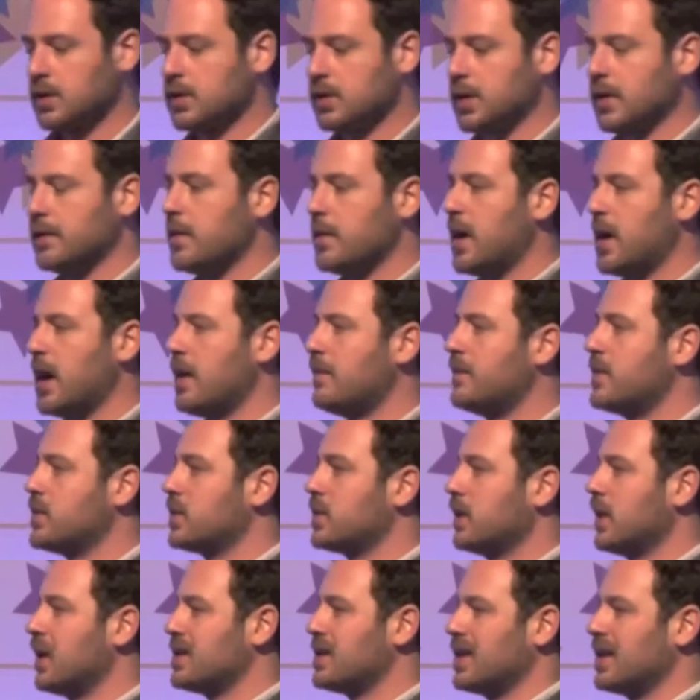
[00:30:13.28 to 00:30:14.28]
stuff about
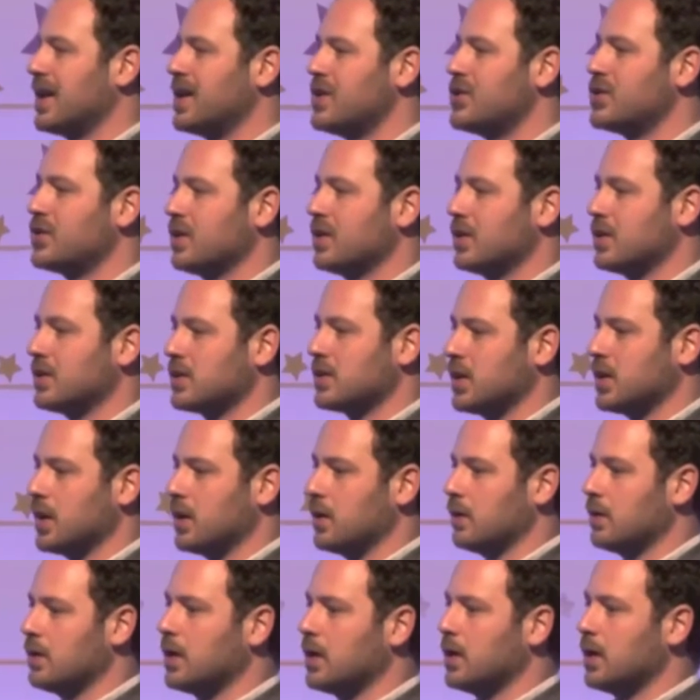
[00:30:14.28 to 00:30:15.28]
visualization,
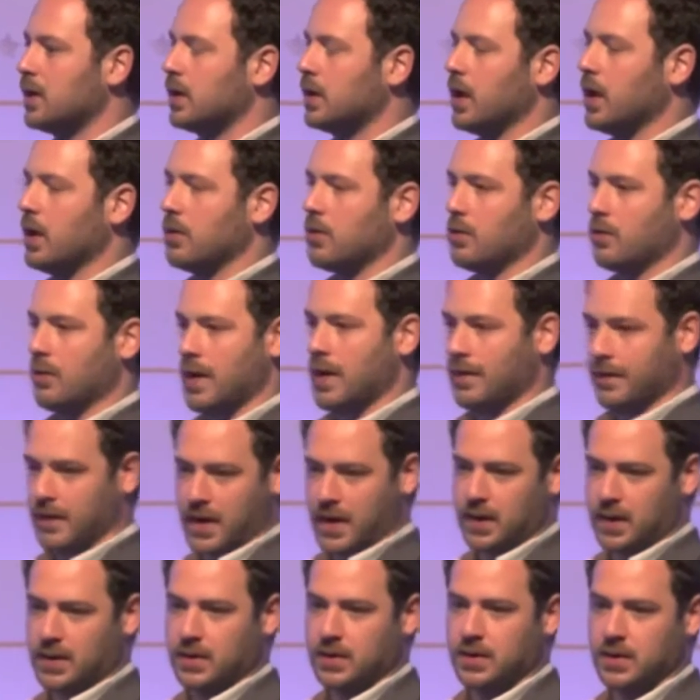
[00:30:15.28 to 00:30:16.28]
so
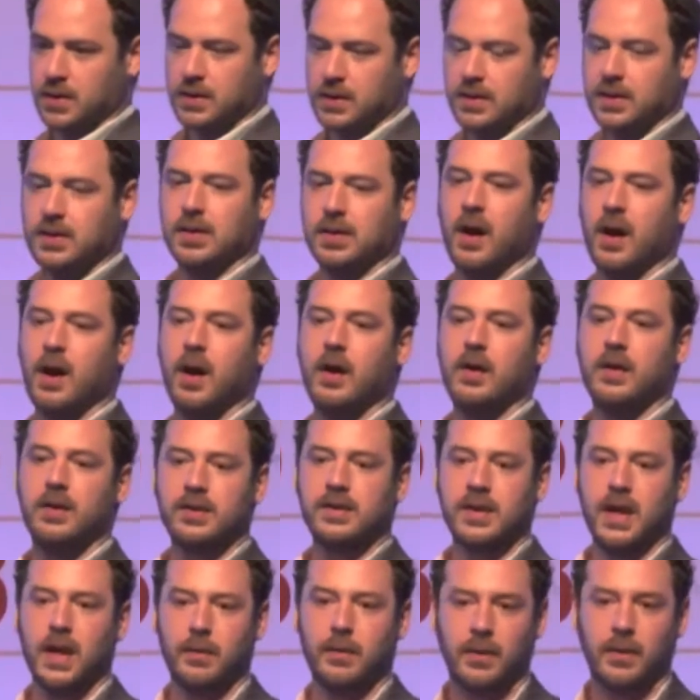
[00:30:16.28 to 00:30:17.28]
graphics and
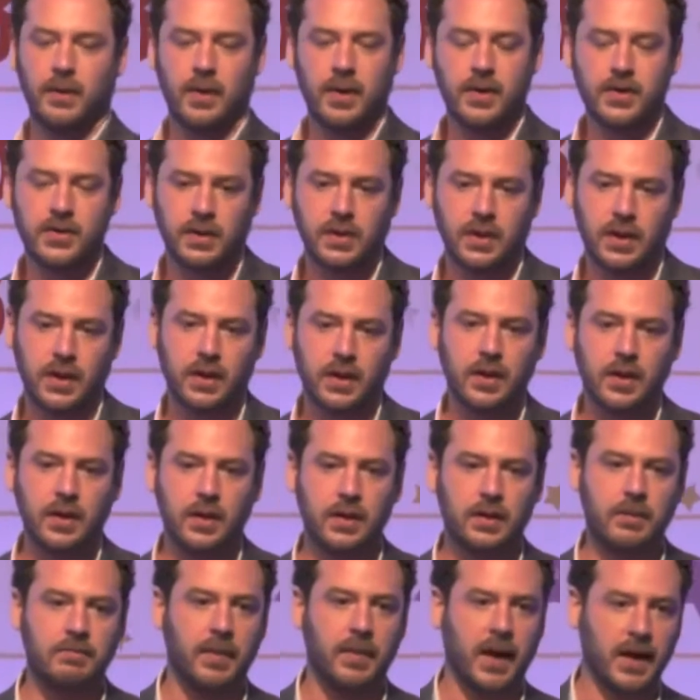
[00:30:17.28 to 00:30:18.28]
designers, how we're actually
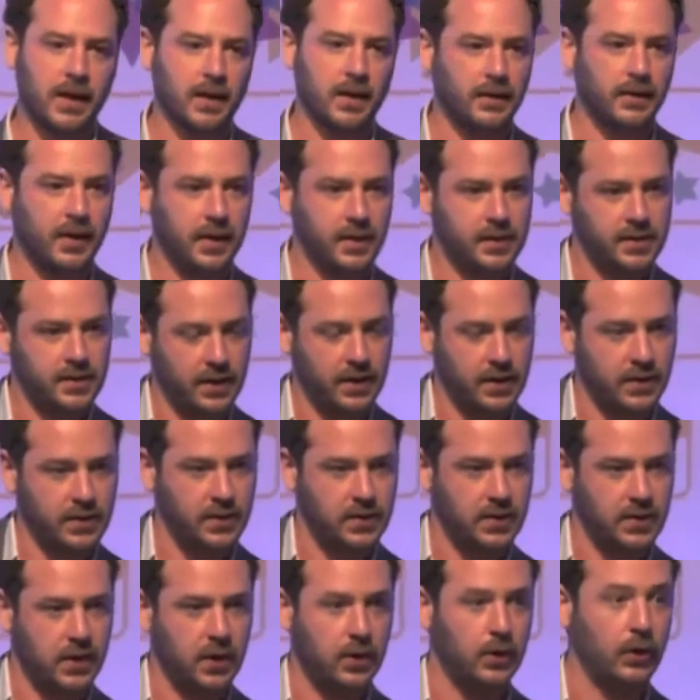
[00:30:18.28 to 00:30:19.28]
making these
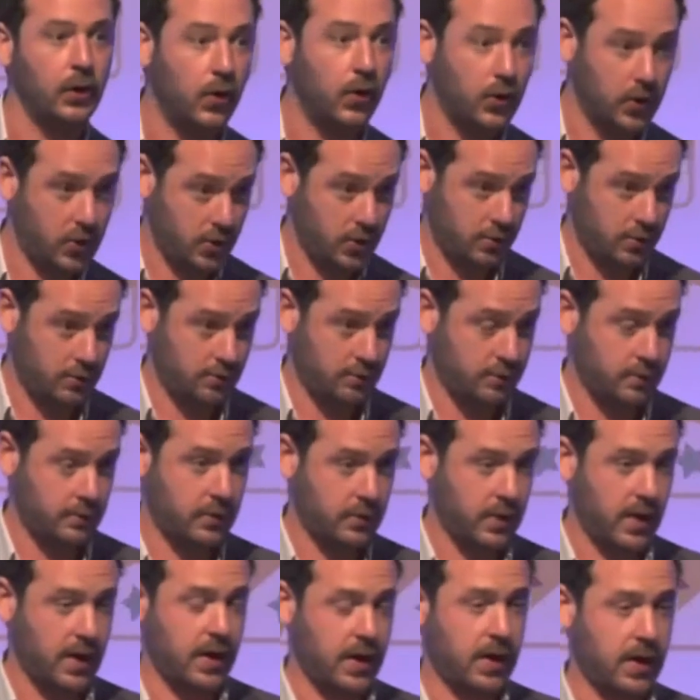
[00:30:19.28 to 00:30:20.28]
things look,
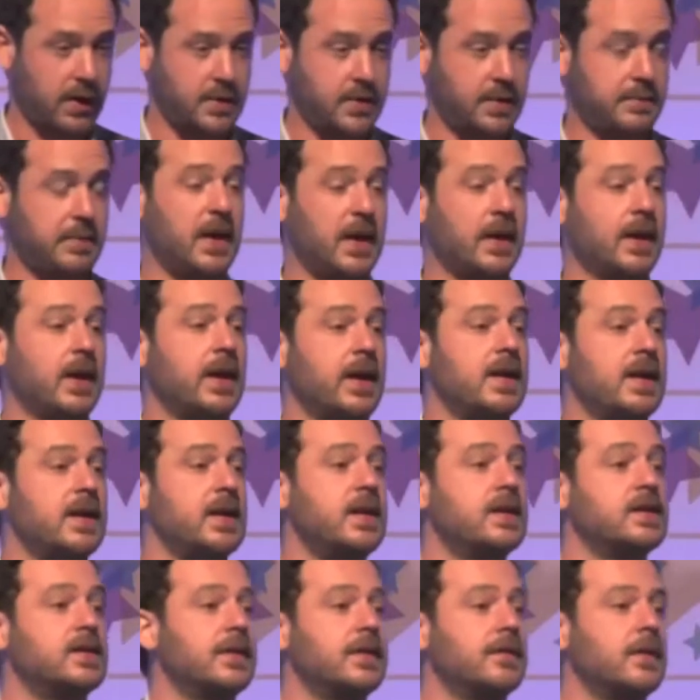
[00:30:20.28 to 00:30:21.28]
as making it
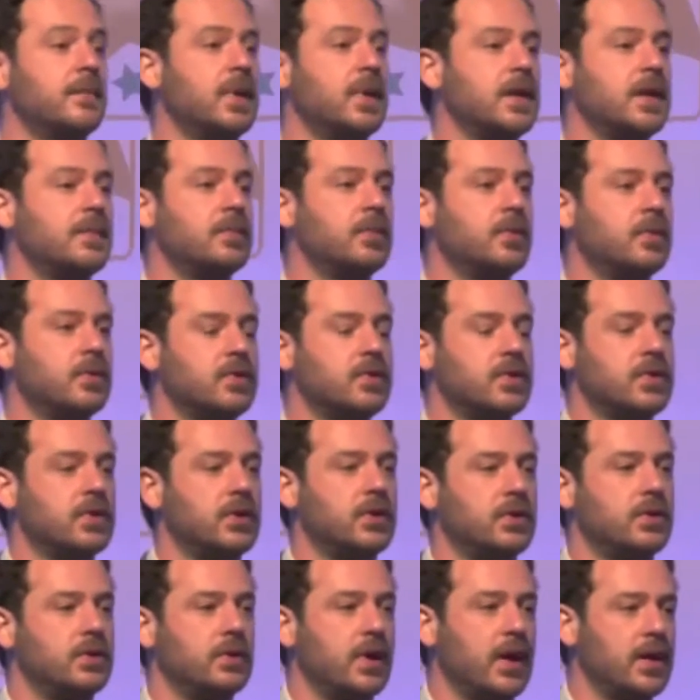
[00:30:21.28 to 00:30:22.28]
easy for people
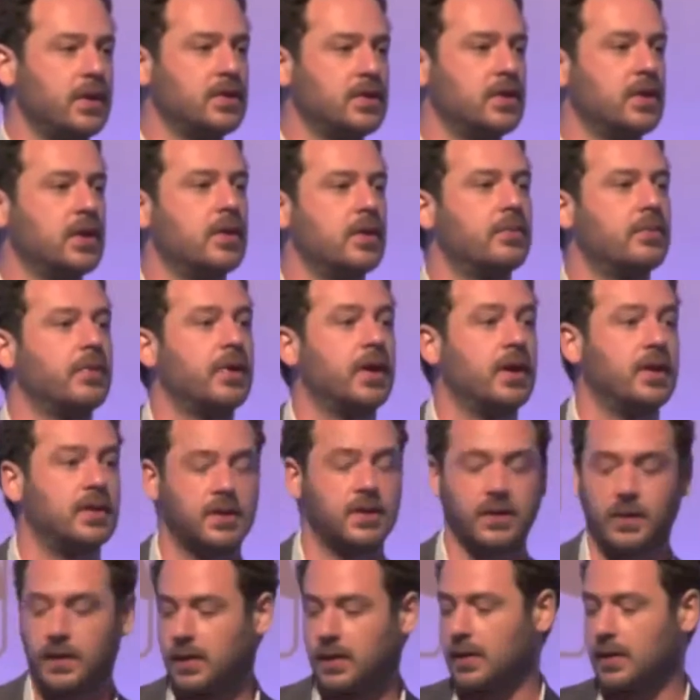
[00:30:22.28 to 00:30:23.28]
to interpret
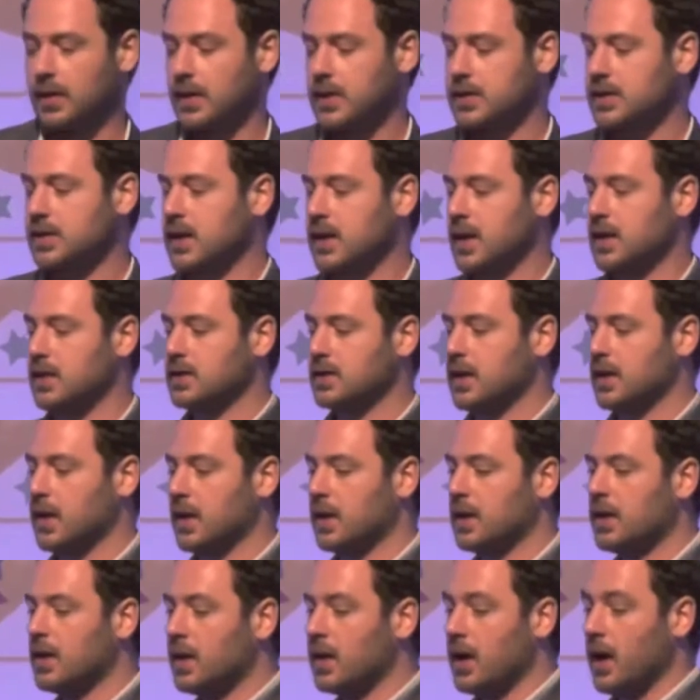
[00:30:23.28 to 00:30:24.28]
and to analyze
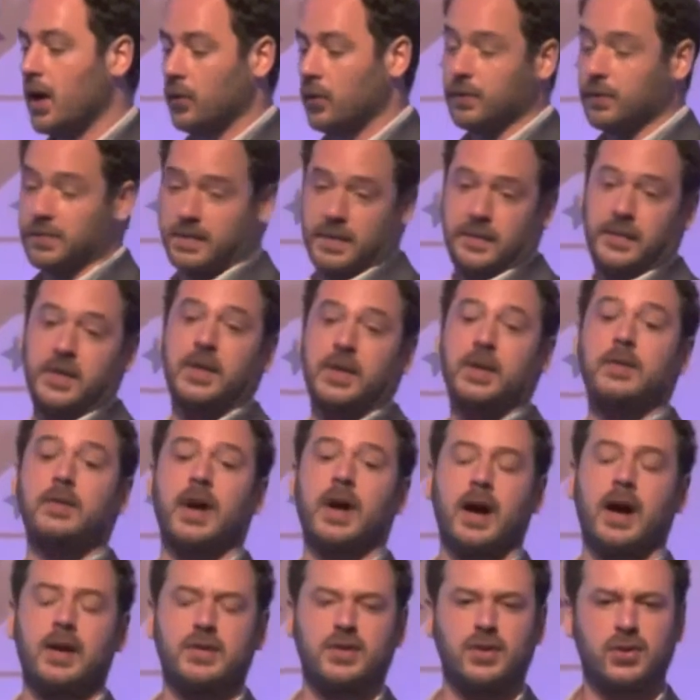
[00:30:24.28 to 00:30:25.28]
data. And also for you
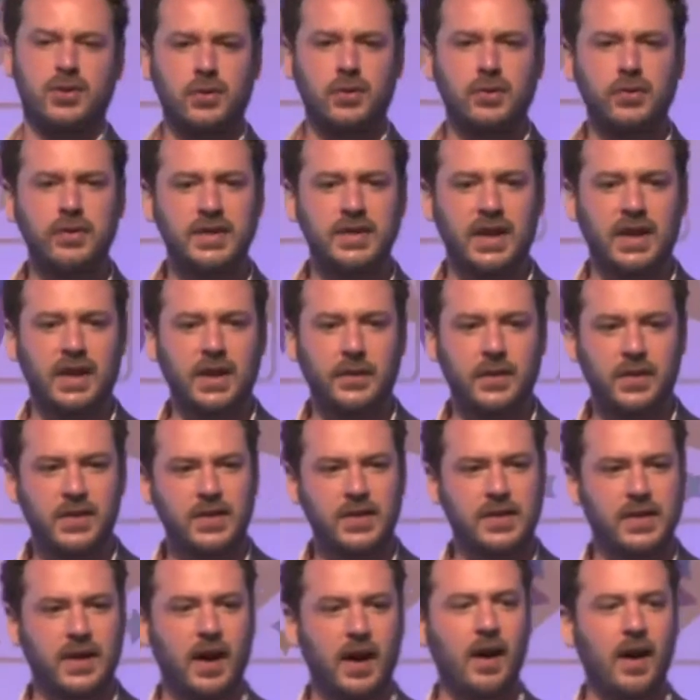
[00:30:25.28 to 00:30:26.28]
guys, the storytelling,
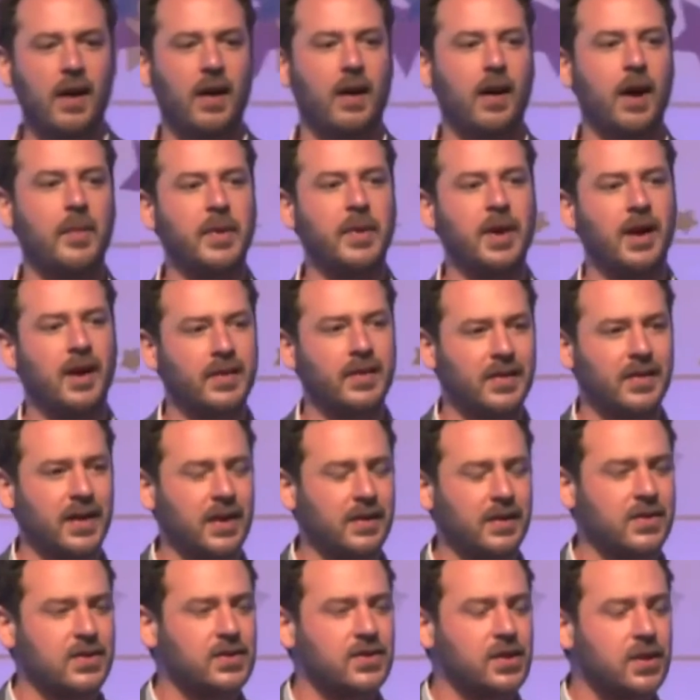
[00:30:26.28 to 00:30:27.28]
which is the art. I mean, I
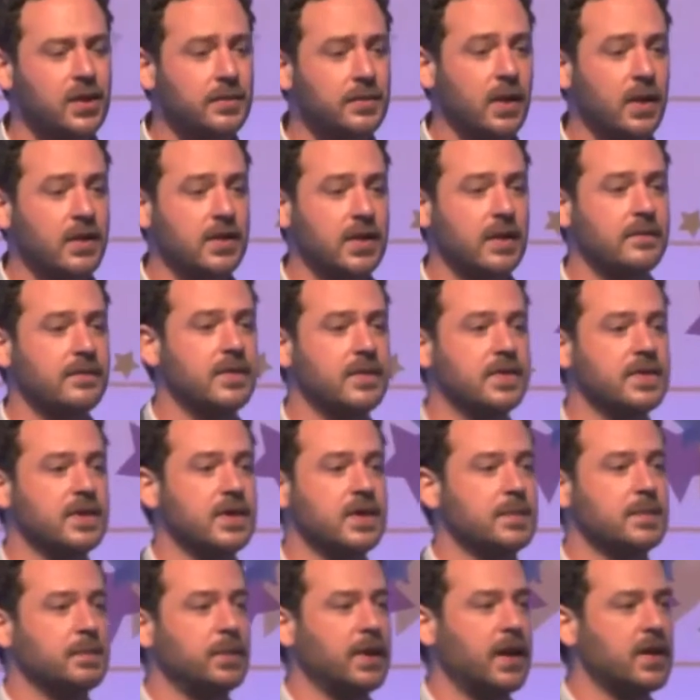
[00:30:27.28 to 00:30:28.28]
think there's too much
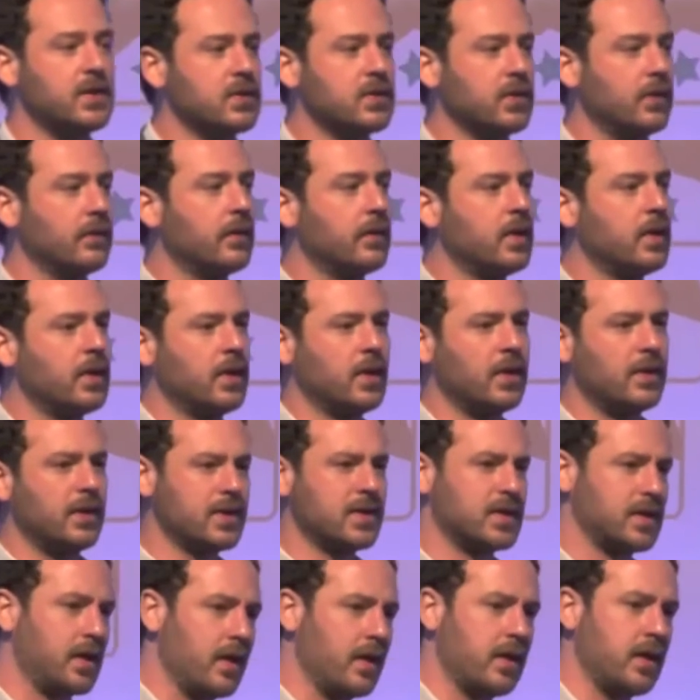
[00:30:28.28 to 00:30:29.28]
emphasis placed on
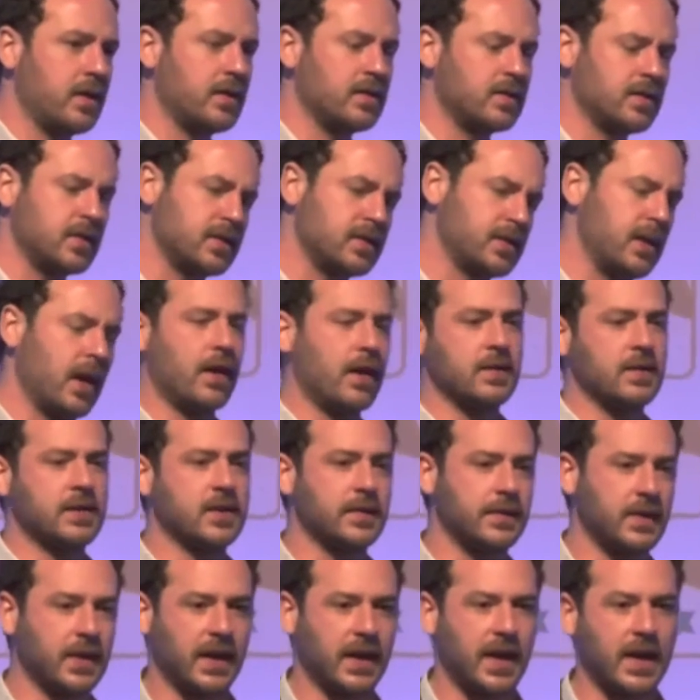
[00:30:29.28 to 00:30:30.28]
the
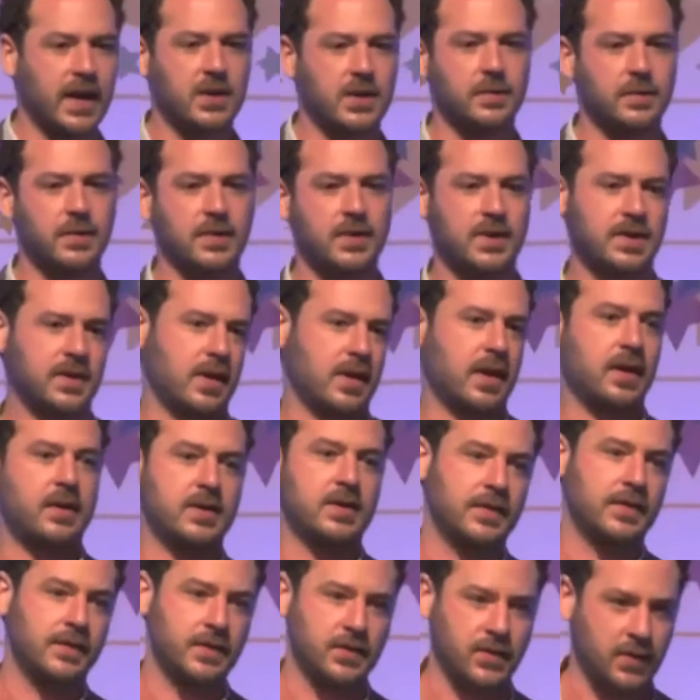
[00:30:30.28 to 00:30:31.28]
science of engagement, the
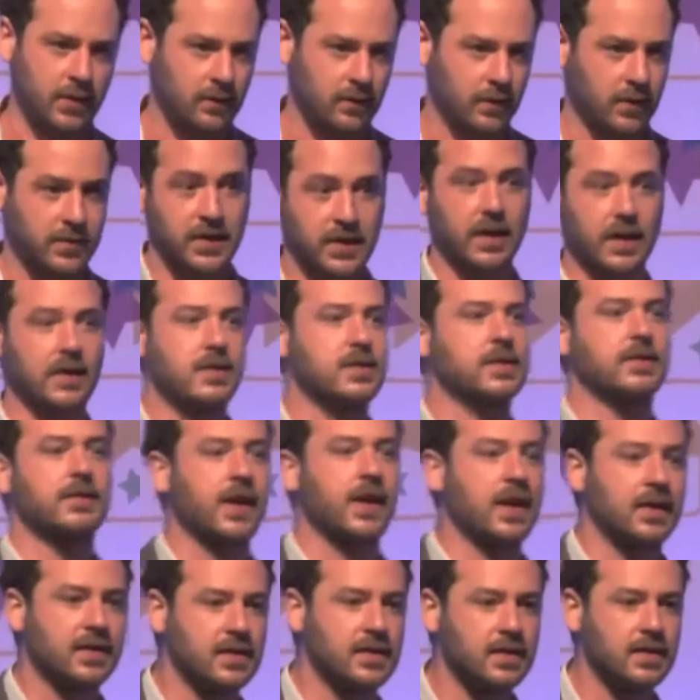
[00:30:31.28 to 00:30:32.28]
science of internal, science of
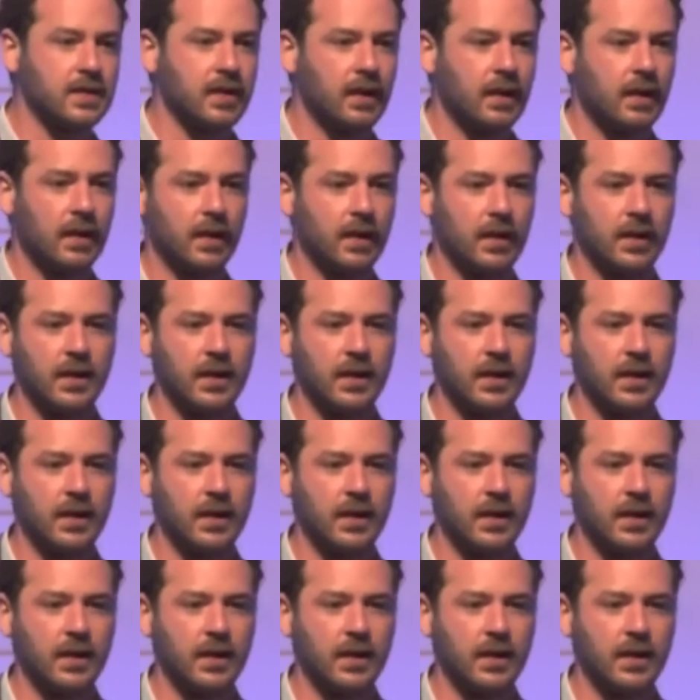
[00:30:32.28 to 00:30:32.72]
this.